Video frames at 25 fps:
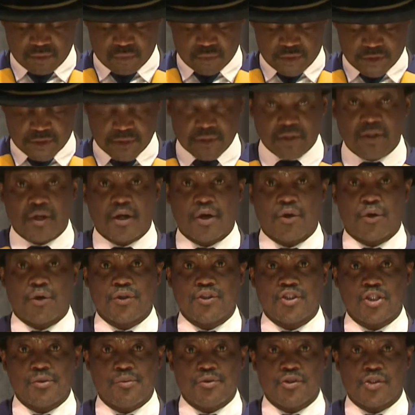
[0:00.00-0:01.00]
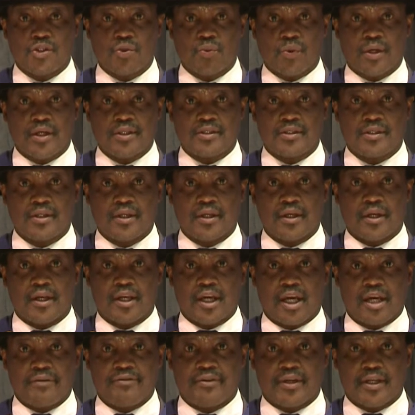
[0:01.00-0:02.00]
which contributes towards
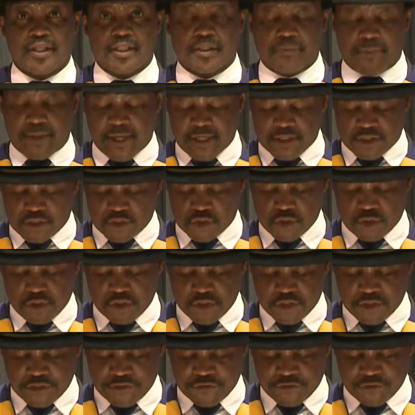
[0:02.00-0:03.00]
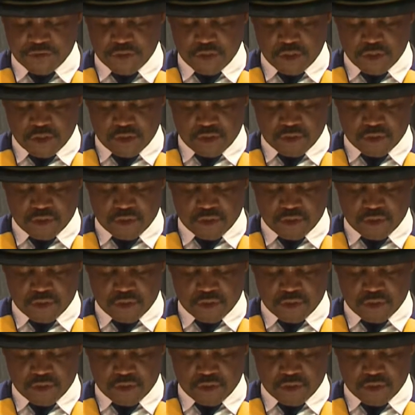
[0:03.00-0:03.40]
evidence-based solutions